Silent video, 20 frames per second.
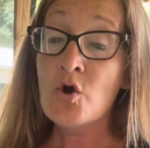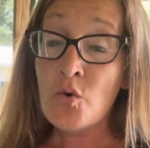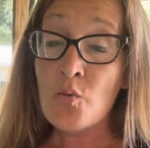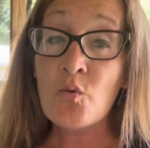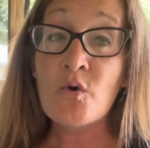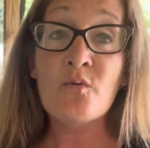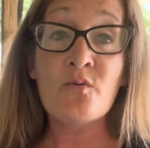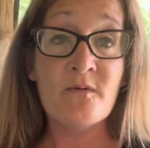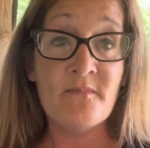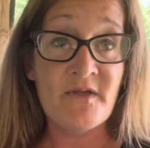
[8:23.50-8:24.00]

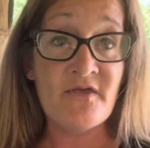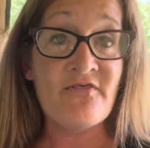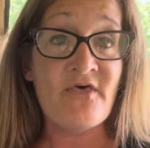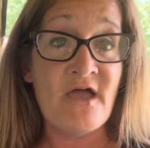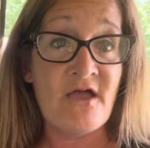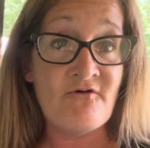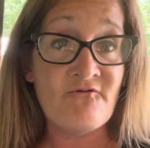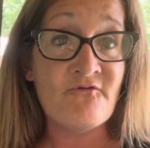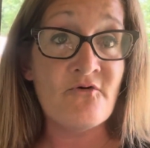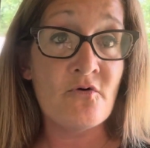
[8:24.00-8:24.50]
we would be
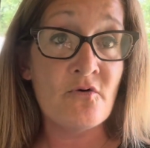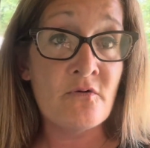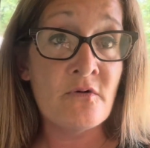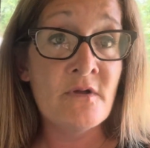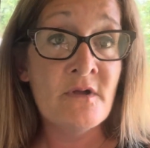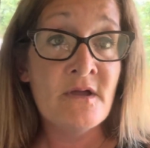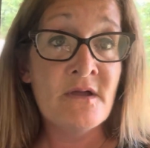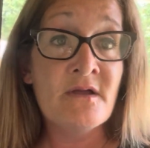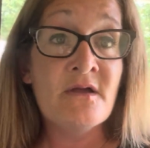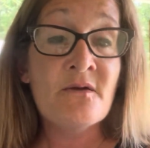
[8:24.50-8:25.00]
thankful.
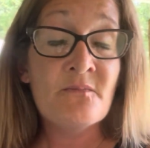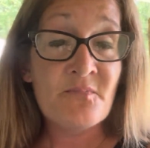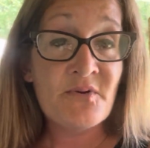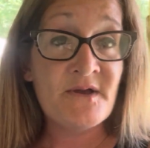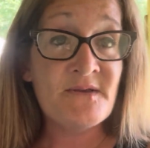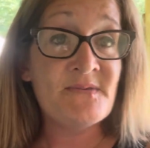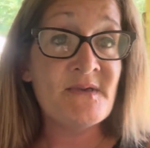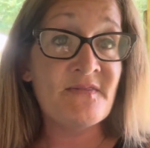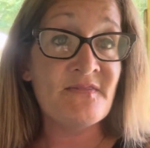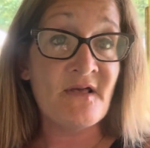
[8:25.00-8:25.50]

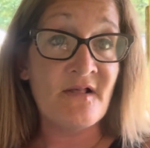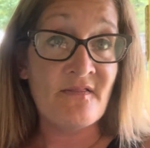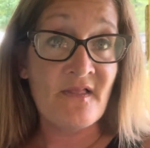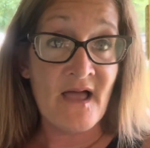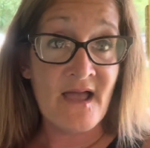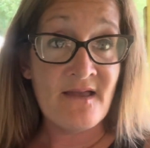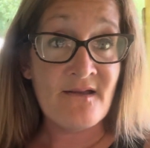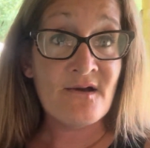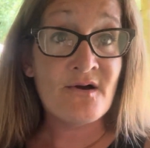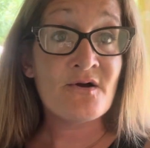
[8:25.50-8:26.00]
Please hit the
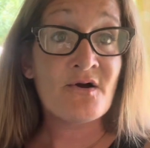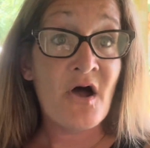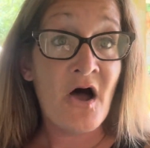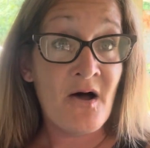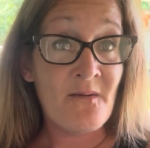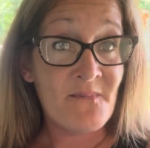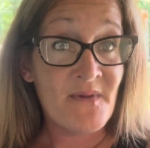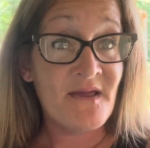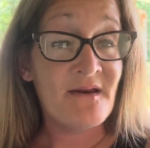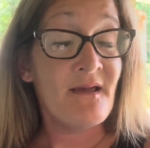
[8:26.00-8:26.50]
like,
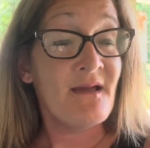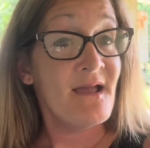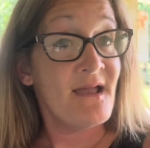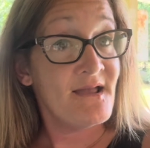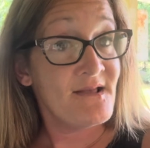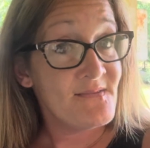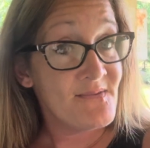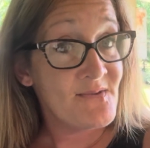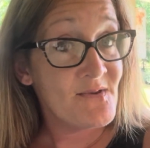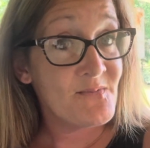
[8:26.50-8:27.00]
comment,
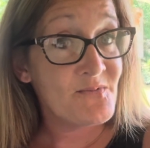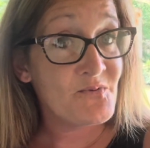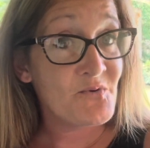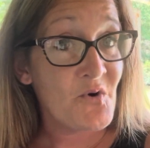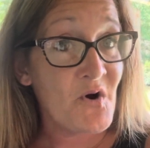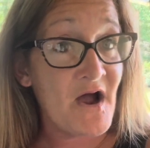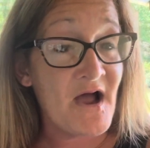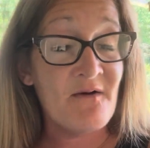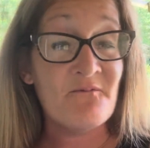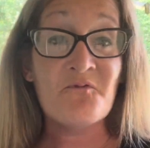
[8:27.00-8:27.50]
and
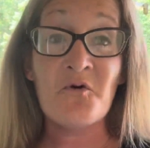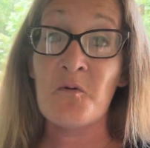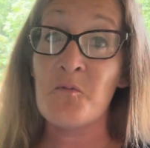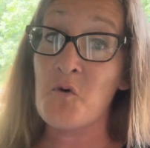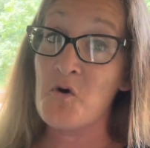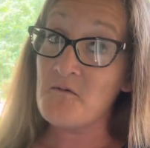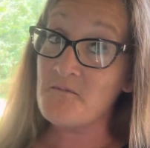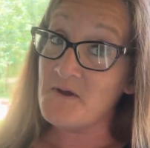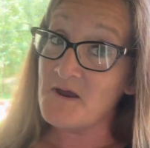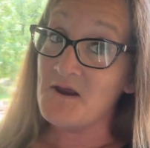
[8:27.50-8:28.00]
subscribe for
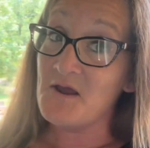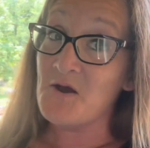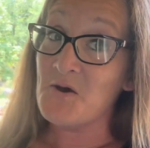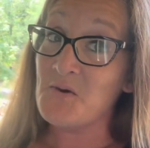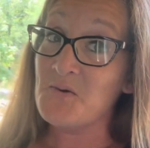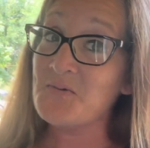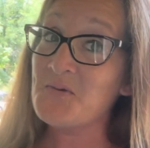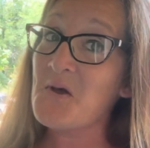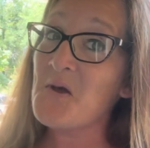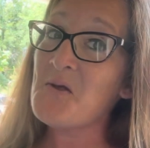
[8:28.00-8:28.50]
more
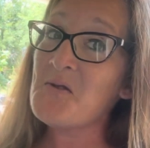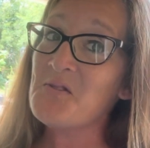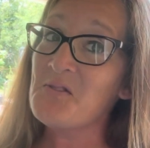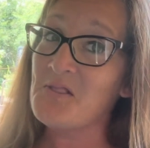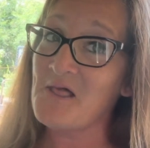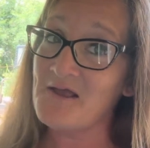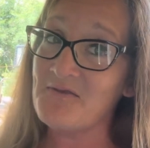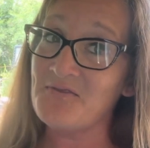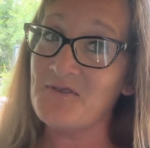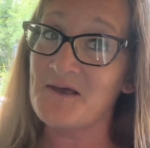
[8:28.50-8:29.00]
videos
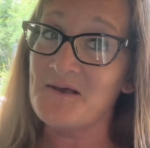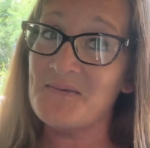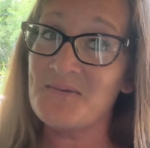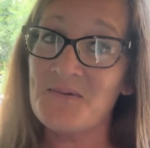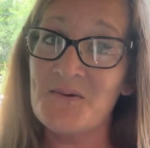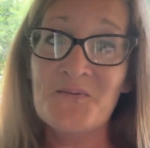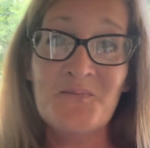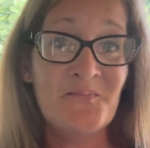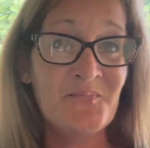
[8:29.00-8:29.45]
like this.